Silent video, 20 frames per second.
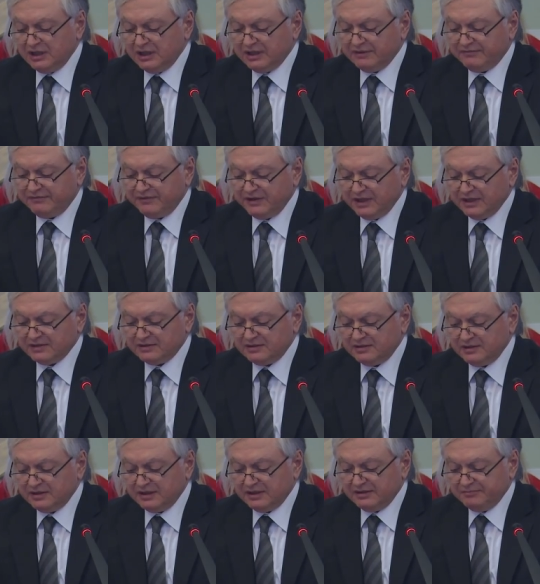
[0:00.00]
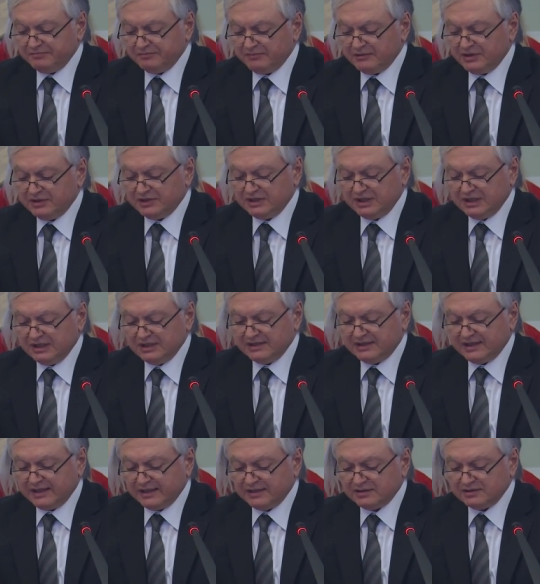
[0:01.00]
affect the
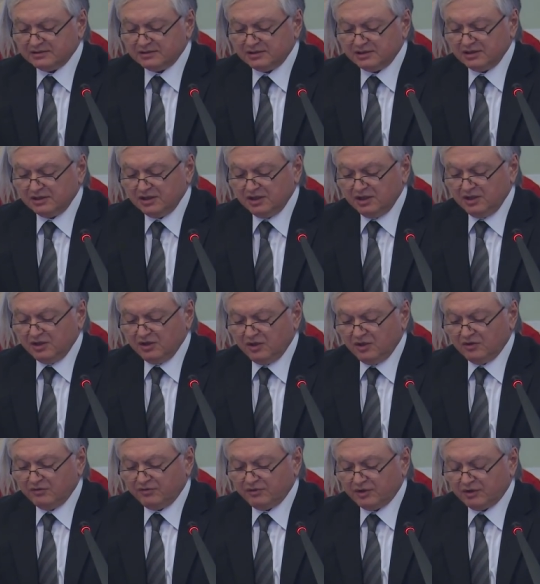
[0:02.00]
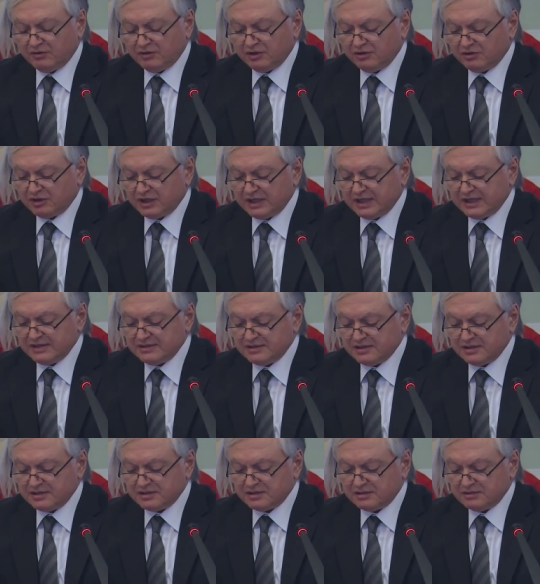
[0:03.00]
integrity of our
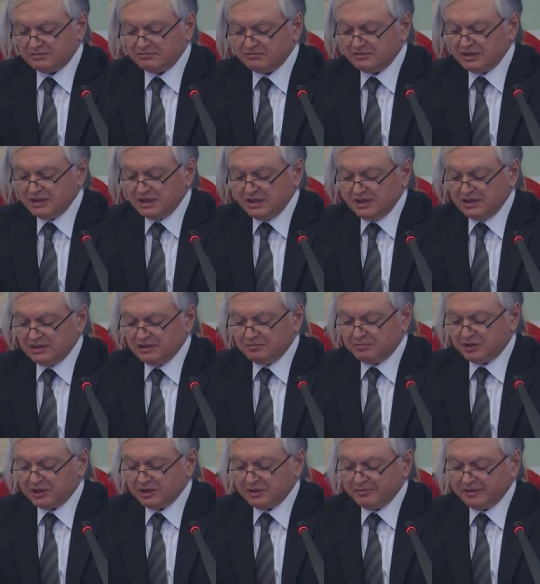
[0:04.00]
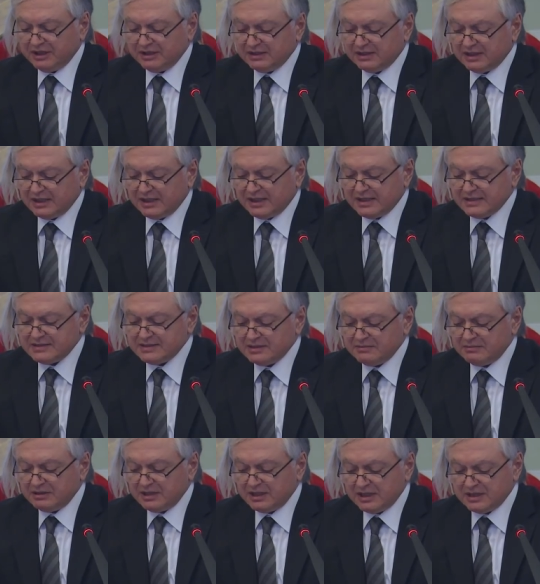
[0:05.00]
organization. The Parliamentary
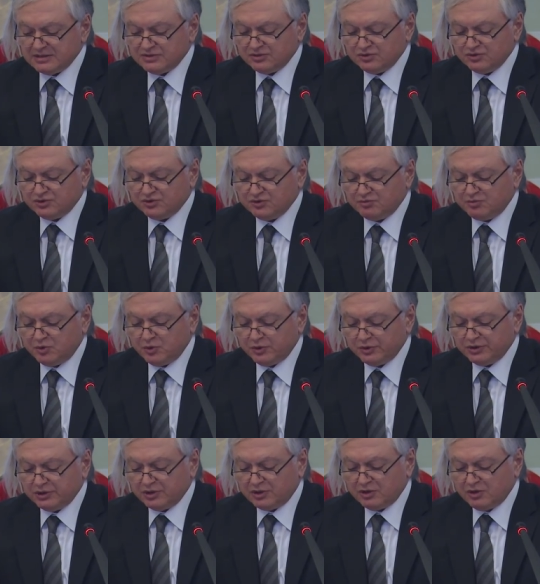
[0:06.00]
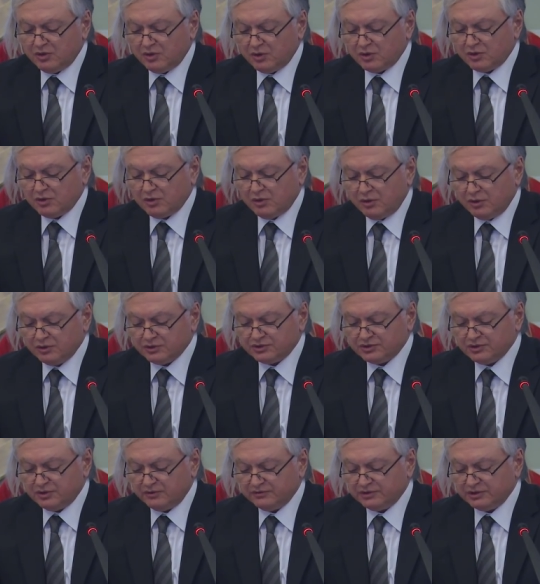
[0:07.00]
Assembly has to support the core
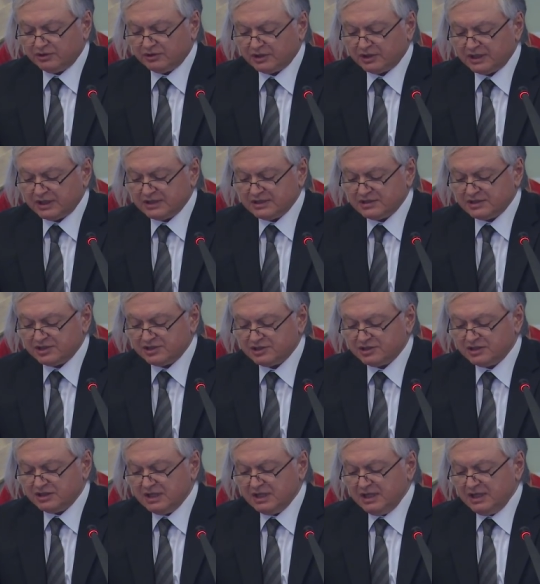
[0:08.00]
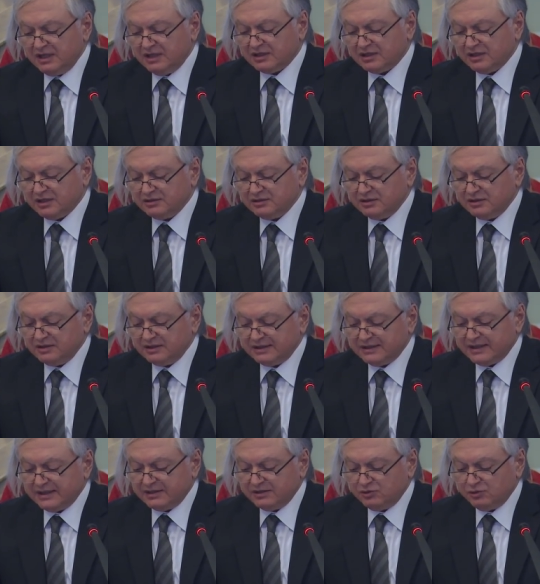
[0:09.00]
goals of the organization rather
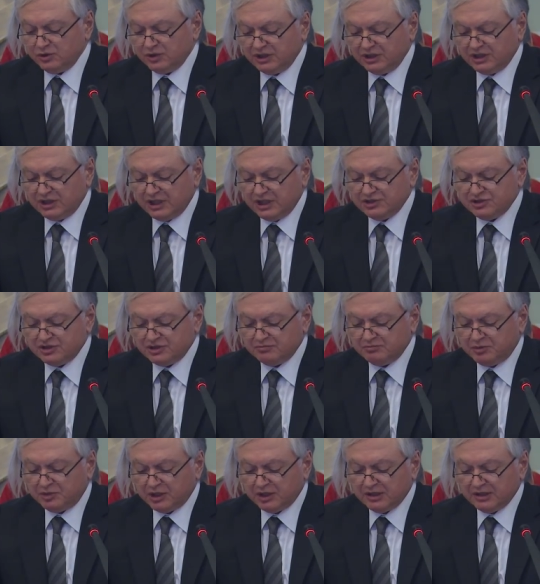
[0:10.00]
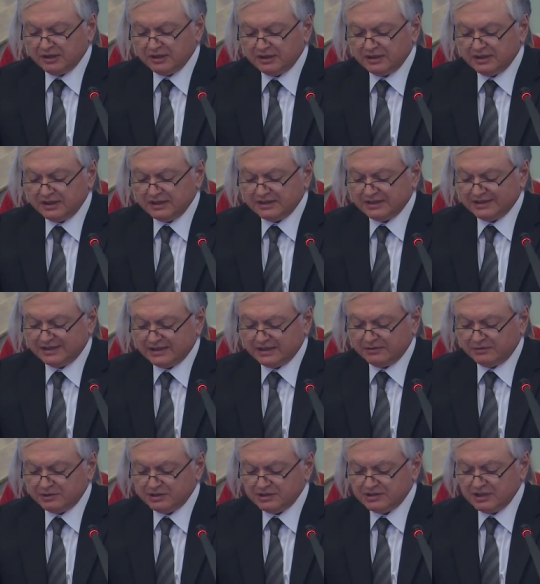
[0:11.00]
than to engage in parallel
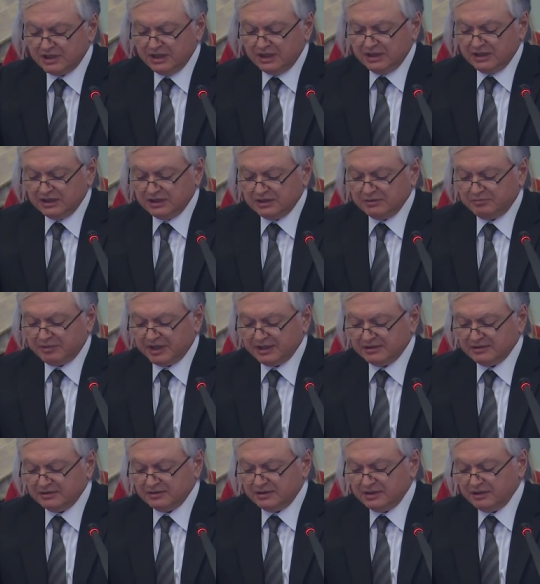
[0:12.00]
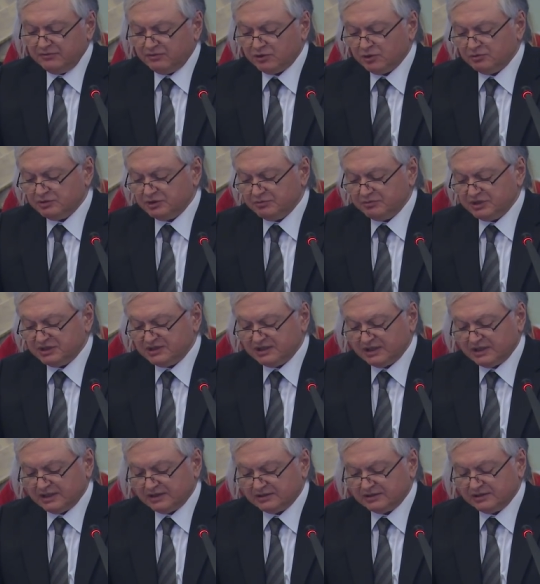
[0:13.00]
endeavors independently from the
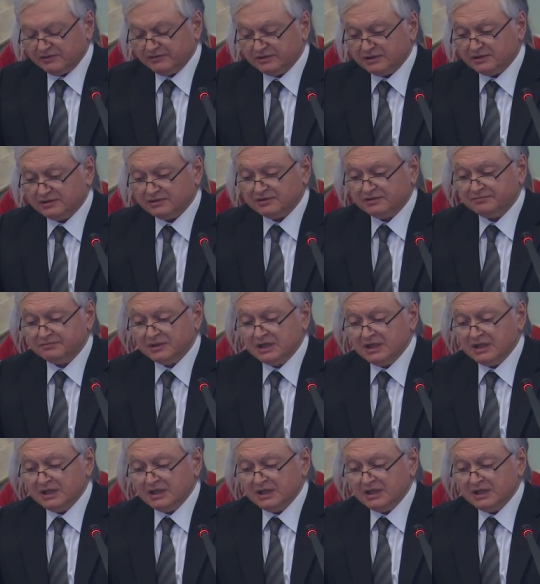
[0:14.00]
BSEC activities.